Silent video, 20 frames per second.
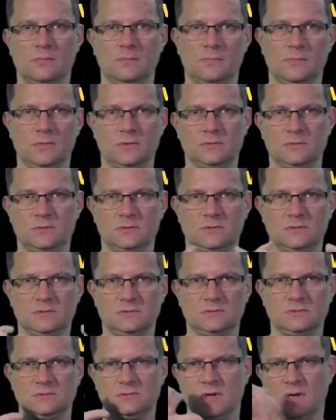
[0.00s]
my sight
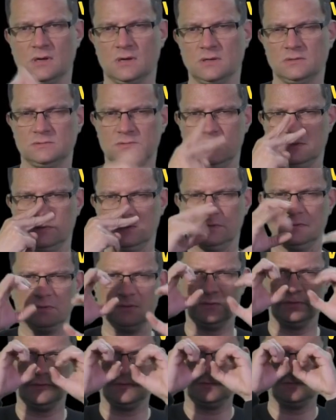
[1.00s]
has decreased over
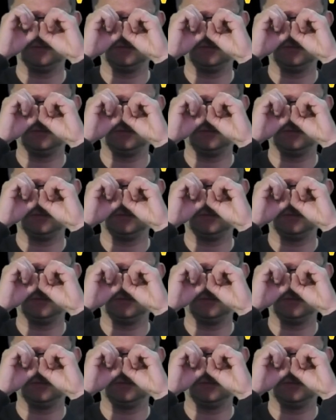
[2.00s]
time.